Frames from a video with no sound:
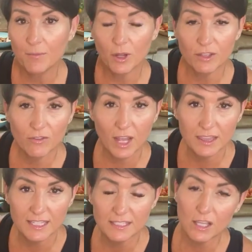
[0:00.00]
While you've got
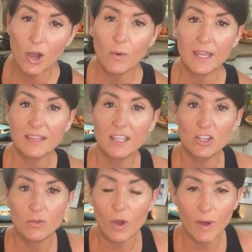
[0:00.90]
this going, then
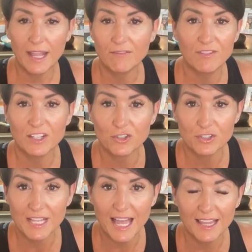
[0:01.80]
you go ahead and fix your
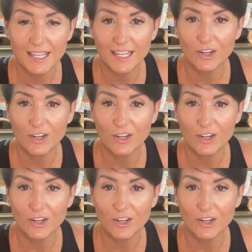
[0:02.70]
salad,